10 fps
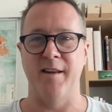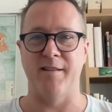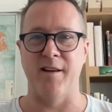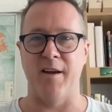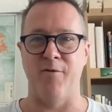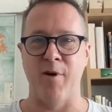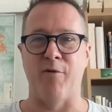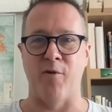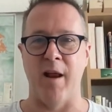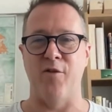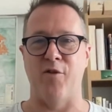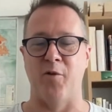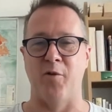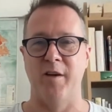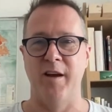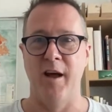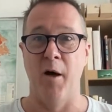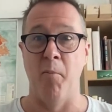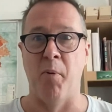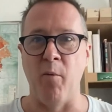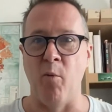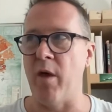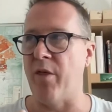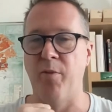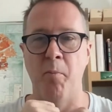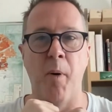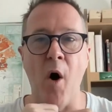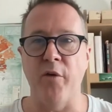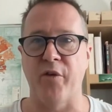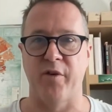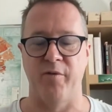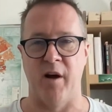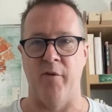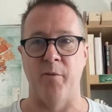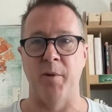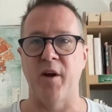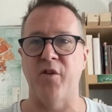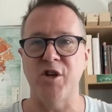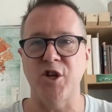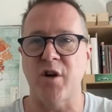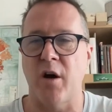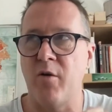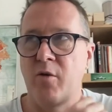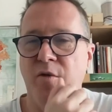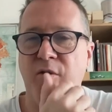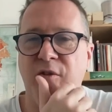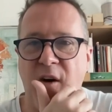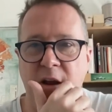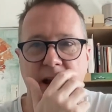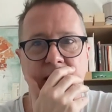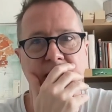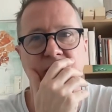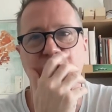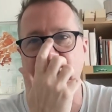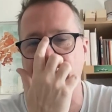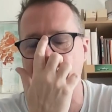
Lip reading: like reverential, but with bursts of laughter, because he's so funny. He's